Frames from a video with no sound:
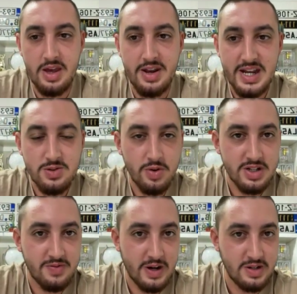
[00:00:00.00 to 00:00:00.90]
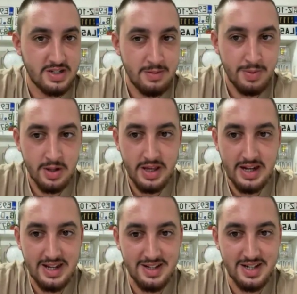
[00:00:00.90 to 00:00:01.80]
Next one is very simple.
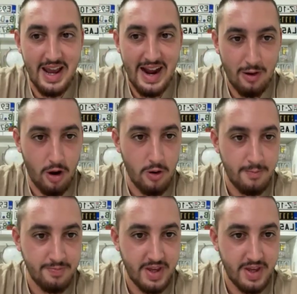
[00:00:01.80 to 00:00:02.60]
It is arrow.